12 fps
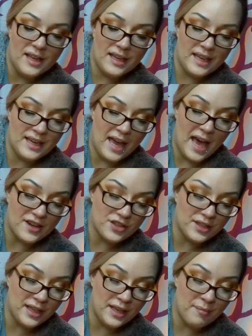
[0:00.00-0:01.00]
He had
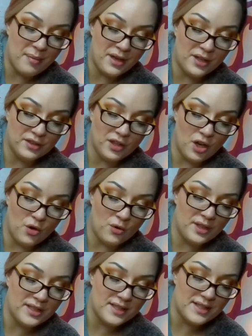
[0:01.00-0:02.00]
actually been
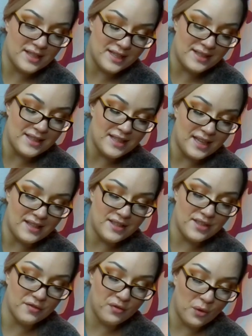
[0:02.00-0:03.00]
alone since his
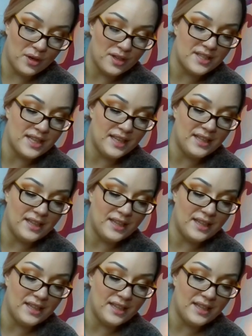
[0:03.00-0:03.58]
divorce in